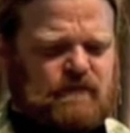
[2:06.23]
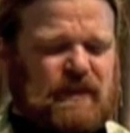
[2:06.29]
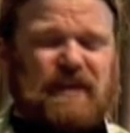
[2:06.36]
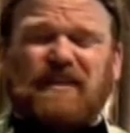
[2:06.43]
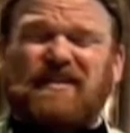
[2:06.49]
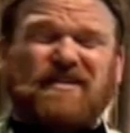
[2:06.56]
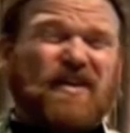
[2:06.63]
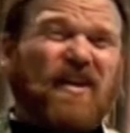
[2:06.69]

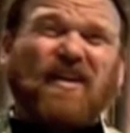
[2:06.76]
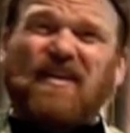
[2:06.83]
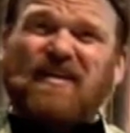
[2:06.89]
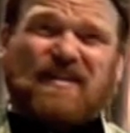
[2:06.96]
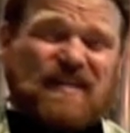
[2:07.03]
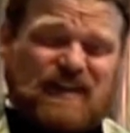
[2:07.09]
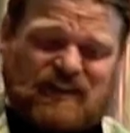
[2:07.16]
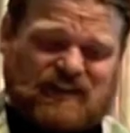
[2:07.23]
Now, this is a
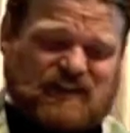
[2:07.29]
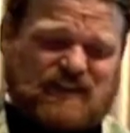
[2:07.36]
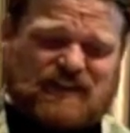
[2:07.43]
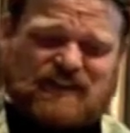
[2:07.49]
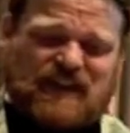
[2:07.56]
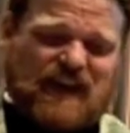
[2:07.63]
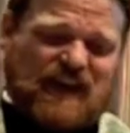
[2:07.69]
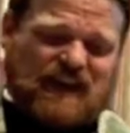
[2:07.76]
hard thing to
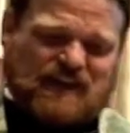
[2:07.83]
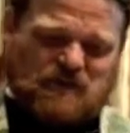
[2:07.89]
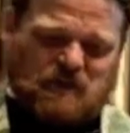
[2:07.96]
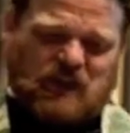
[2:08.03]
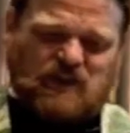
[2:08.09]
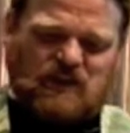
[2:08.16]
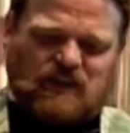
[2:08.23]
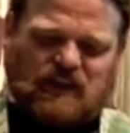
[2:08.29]
say,
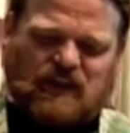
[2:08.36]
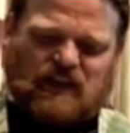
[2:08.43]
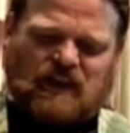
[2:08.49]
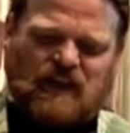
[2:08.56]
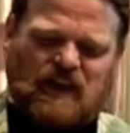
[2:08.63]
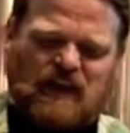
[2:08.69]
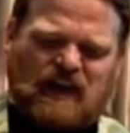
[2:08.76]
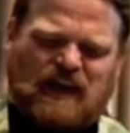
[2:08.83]

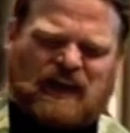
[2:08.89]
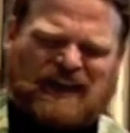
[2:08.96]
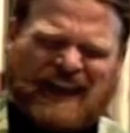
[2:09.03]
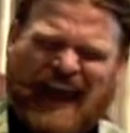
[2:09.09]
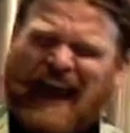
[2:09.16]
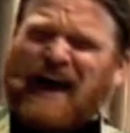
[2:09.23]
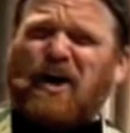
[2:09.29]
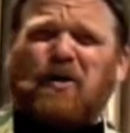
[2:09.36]
especially
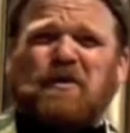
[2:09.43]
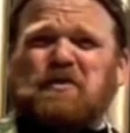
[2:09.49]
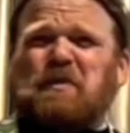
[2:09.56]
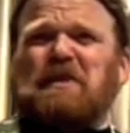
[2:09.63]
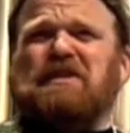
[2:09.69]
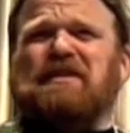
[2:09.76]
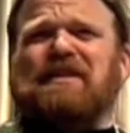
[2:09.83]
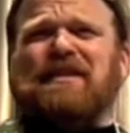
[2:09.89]
now,
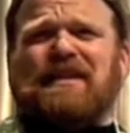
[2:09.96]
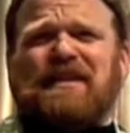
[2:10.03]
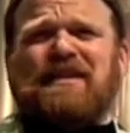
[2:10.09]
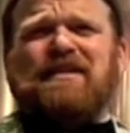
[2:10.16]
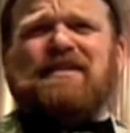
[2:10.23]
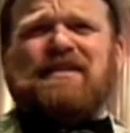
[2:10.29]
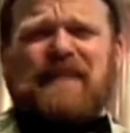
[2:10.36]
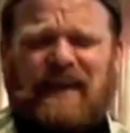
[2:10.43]
especially in
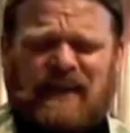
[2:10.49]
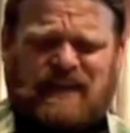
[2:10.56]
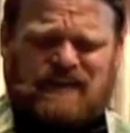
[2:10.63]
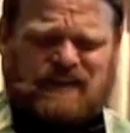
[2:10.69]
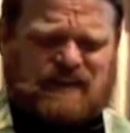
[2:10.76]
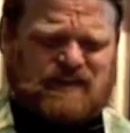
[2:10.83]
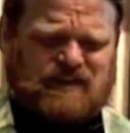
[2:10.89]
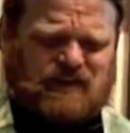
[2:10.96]
these
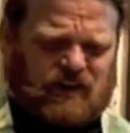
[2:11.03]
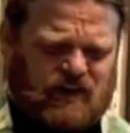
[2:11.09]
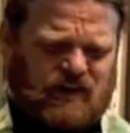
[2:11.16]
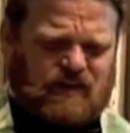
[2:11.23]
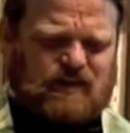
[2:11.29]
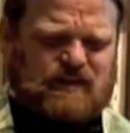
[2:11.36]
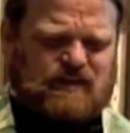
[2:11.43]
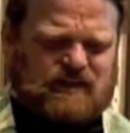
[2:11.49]
days. It is
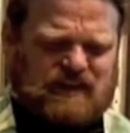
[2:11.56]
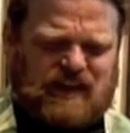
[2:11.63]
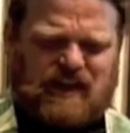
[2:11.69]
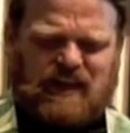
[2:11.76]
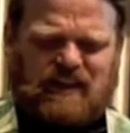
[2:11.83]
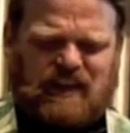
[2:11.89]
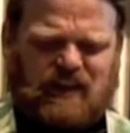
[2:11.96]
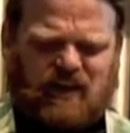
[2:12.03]
hard to
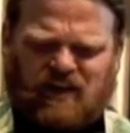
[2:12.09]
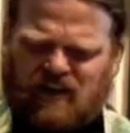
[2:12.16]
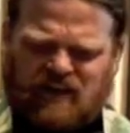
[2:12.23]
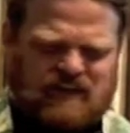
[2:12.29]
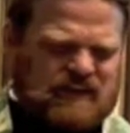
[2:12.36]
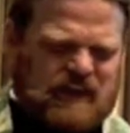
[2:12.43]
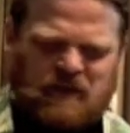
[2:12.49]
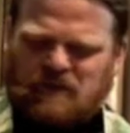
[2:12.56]
say that
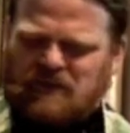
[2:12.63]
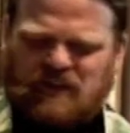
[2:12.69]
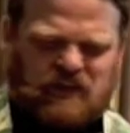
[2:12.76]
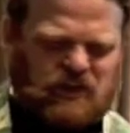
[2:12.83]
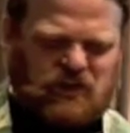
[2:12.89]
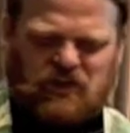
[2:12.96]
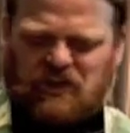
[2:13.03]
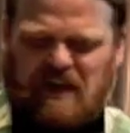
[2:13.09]
hard times
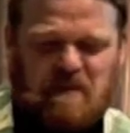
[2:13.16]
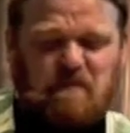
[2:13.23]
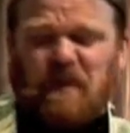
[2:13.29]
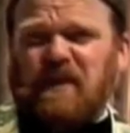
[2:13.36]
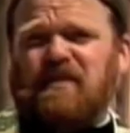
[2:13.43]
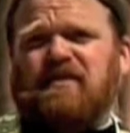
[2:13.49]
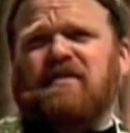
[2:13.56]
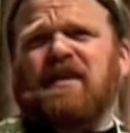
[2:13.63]
can shape
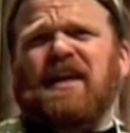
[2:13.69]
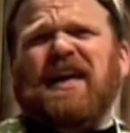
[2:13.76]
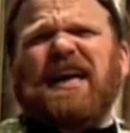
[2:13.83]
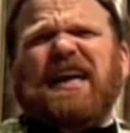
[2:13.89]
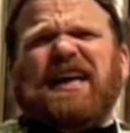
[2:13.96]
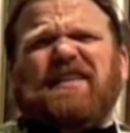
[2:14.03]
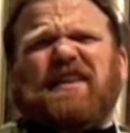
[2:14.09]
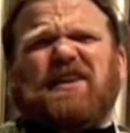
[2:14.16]
us,
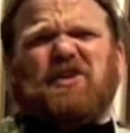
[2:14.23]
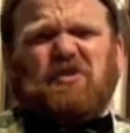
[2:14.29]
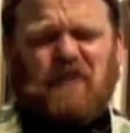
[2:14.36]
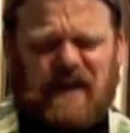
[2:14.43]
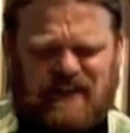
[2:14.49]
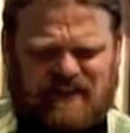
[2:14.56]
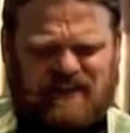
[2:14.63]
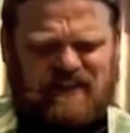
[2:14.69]
that
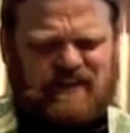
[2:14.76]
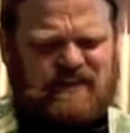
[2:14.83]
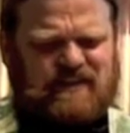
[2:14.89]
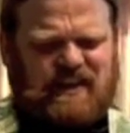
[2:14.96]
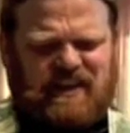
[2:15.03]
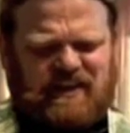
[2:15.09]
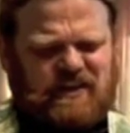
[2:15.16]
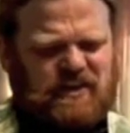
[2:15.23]

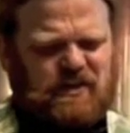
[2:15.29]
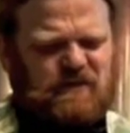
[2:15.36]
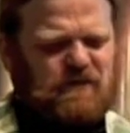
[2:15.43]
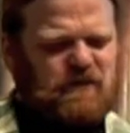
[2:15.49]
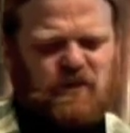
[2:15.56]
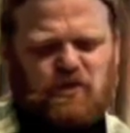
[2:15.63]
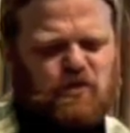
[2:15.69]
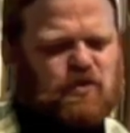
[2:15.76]
crisis and
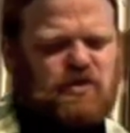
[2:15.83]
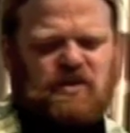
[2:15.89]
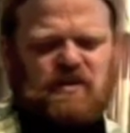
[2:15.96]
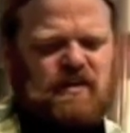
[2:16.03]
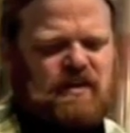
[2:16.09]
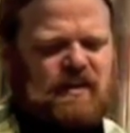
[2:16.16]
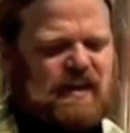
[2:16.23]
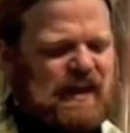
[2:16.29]

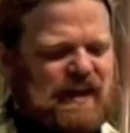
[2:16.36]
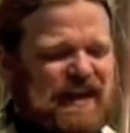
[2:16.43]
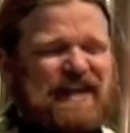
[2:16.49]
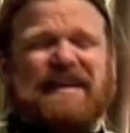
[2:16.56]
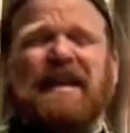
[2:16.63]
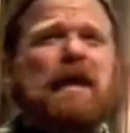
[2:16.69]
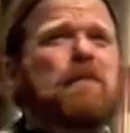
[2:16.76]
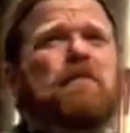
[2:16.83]
confusion, that
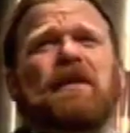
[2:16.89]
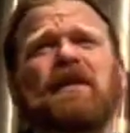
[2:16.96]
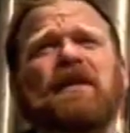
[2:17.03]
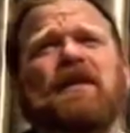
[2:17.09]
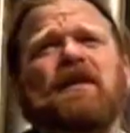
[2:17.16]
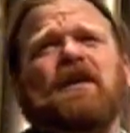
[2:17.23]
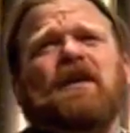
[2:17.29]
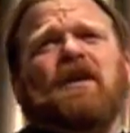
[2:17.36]

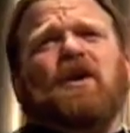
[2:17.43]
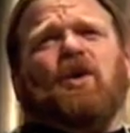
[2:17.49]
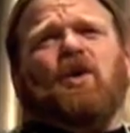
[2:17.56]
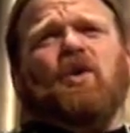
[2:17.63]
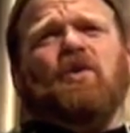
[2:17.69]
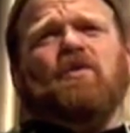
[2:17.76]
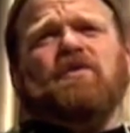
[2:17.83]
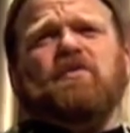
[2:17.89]
calamity
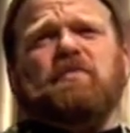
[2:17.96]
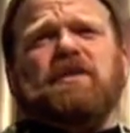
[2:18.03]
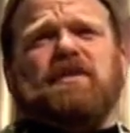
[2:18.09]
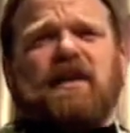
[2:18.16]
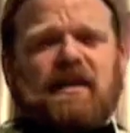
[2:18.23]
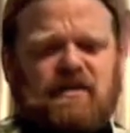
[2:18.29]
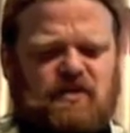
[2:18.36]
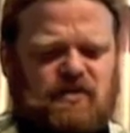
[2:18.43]
holds
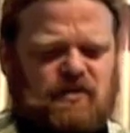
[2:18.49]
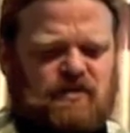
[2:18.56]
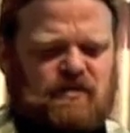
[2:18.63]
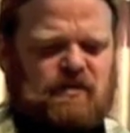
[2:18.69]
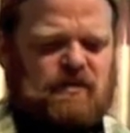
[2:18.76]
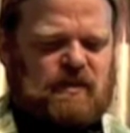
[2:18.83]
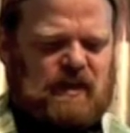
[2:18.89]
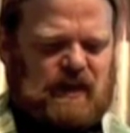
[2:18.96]

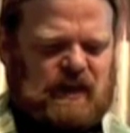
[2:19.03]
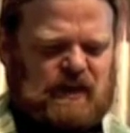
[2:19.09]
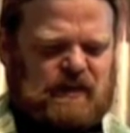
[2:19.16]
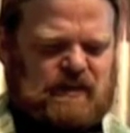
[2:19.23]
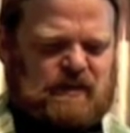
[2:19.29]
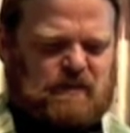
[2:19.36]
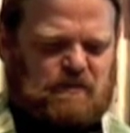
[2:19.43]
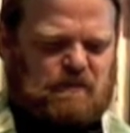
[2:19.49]
potential
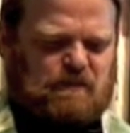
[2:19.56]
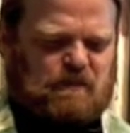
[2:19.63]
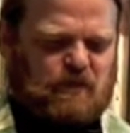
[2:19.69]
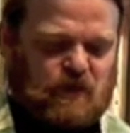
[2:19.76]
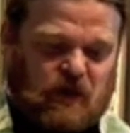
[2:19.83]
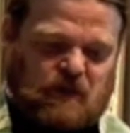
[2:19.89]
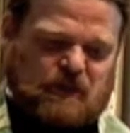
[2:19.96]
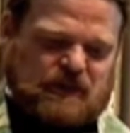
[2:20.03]
and
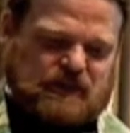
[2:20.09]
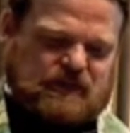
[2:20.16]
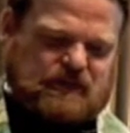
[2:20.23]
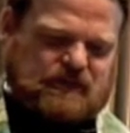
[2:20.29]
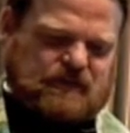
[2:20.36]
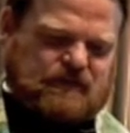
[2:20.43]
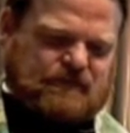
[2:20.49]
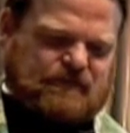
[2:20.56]

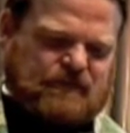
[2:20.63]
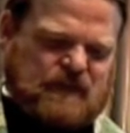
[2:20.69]
promise.